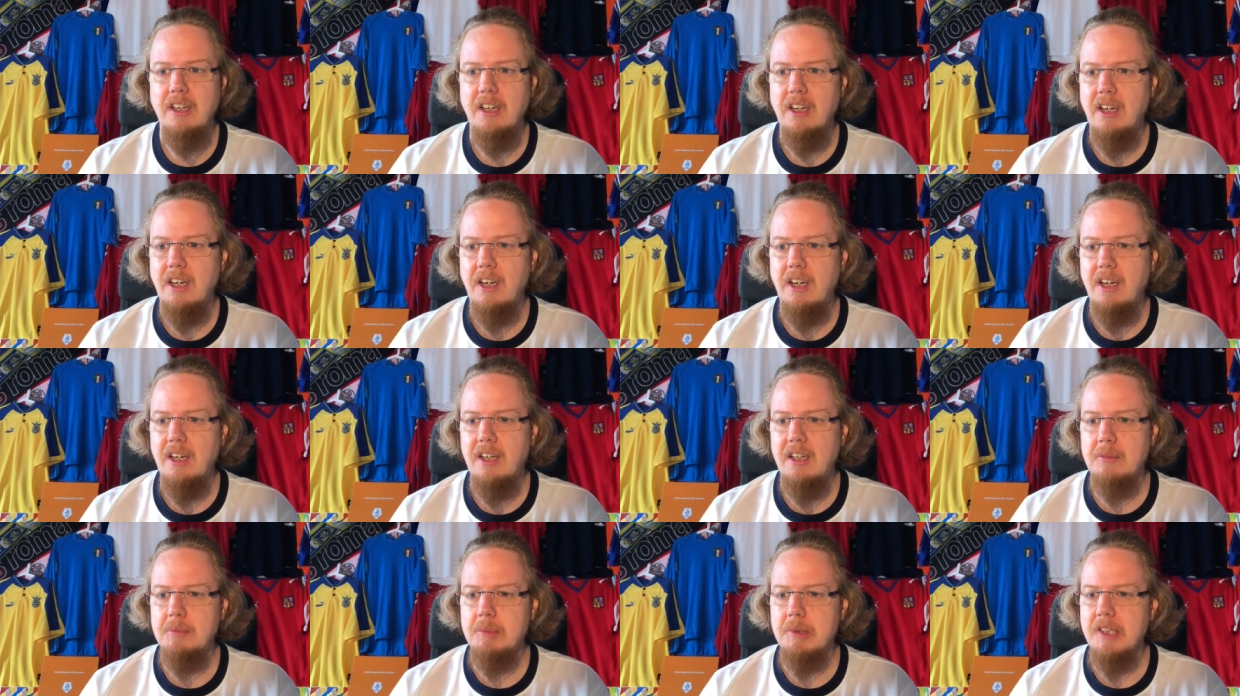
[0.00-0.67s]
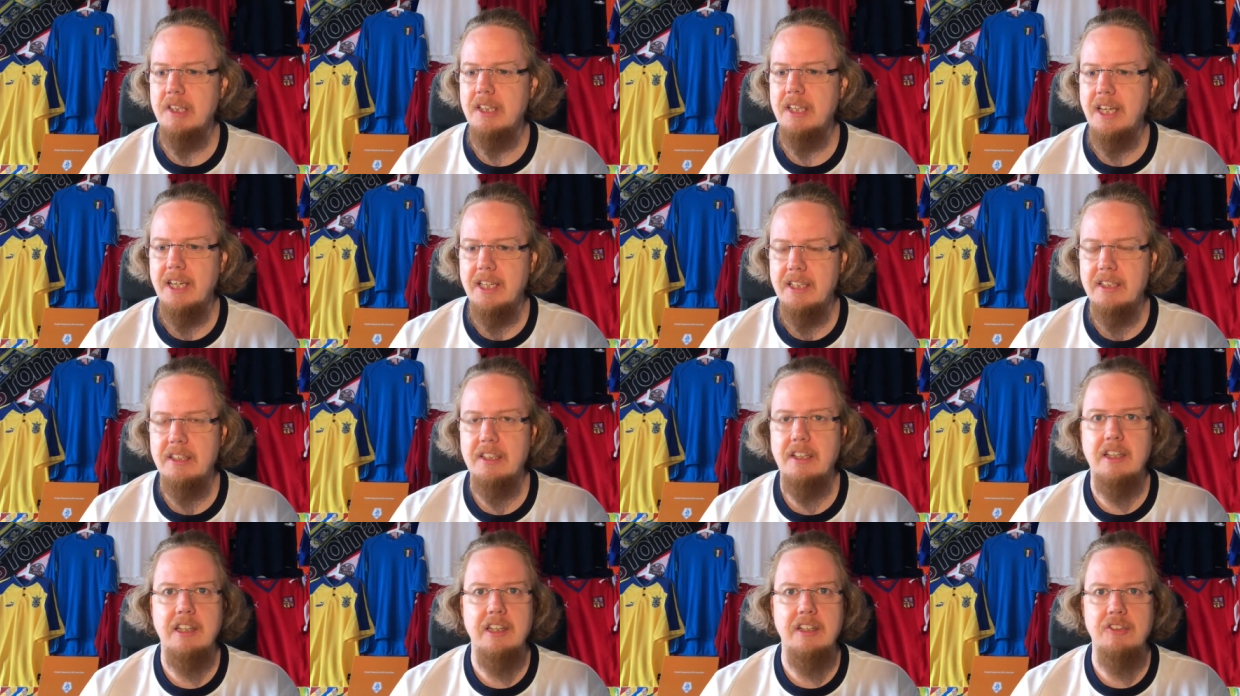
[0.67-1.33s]
And but it
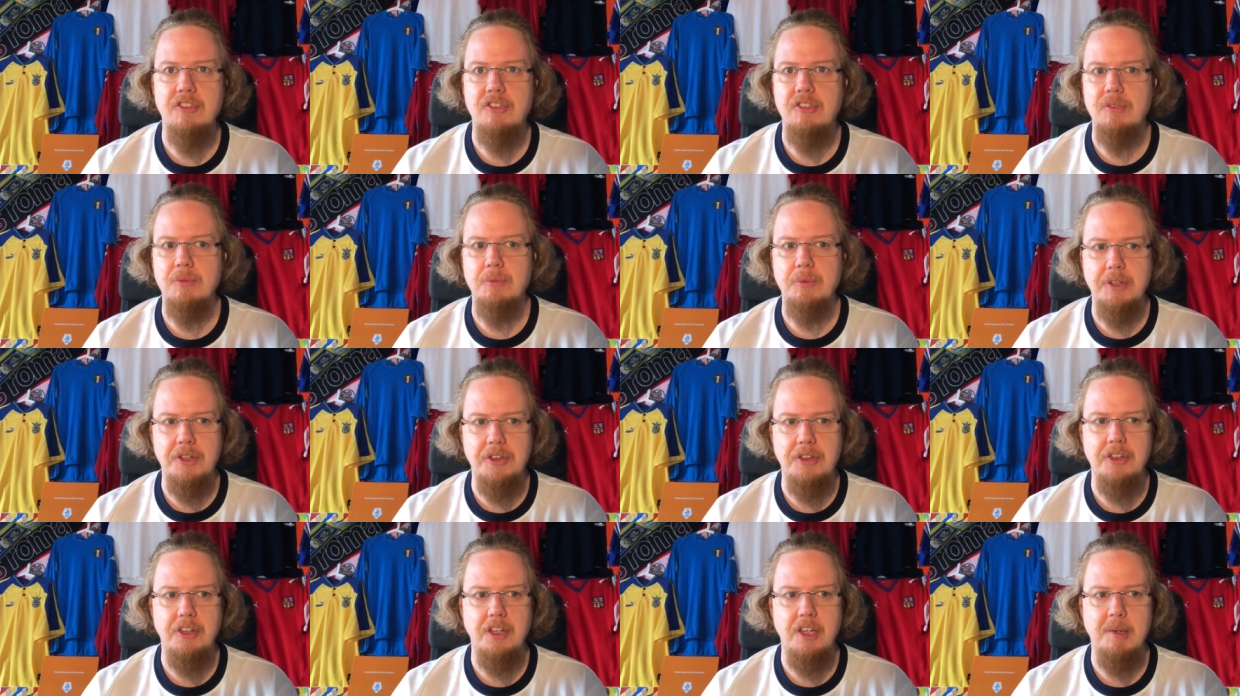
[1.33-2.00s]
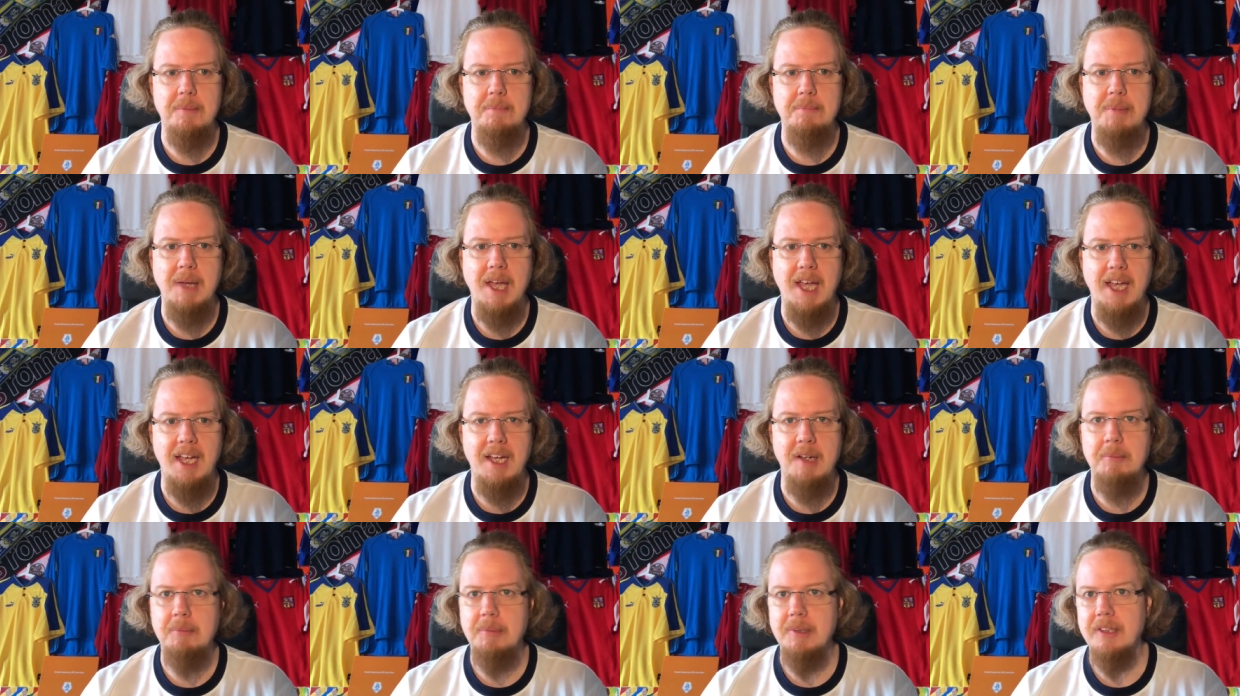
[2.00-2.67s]
ended at least with a
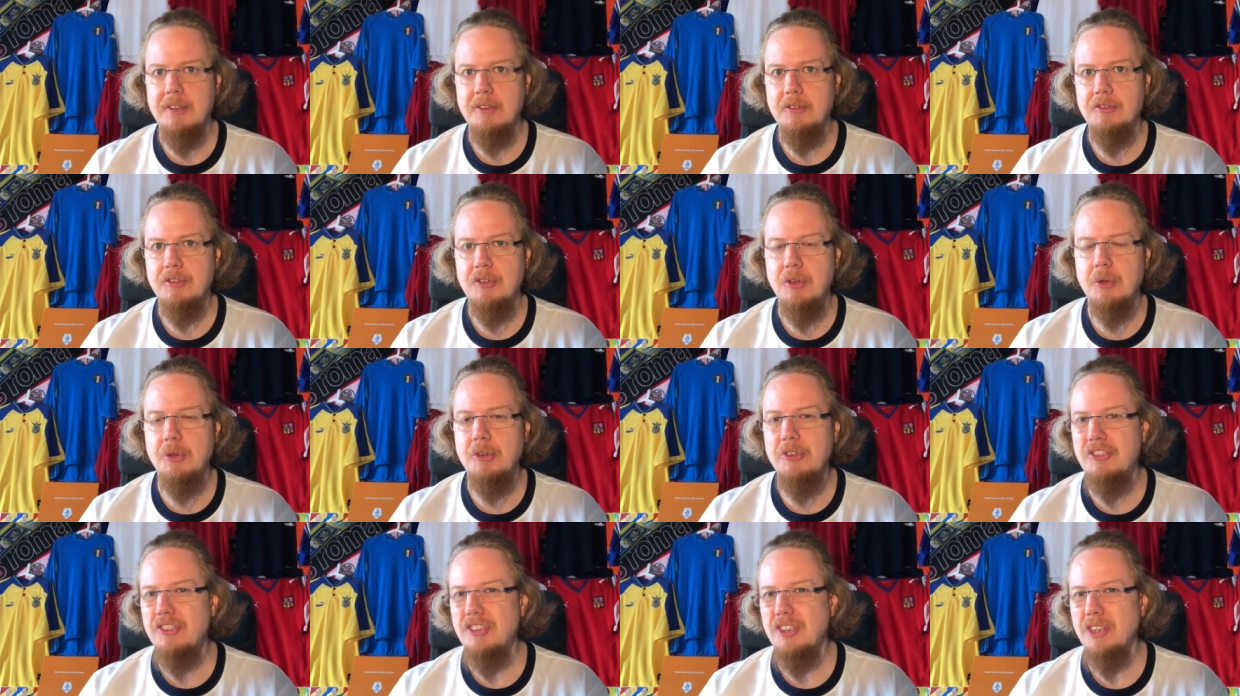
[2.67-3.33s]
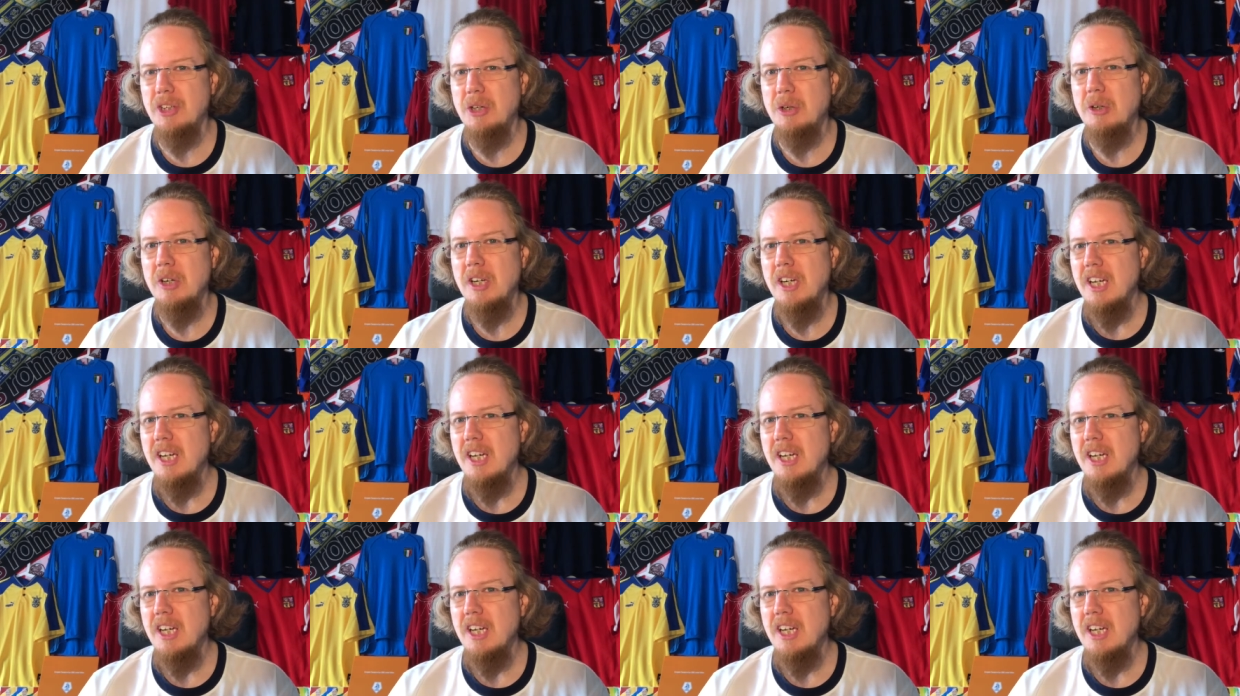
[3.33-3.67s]
bang. But of course, you know,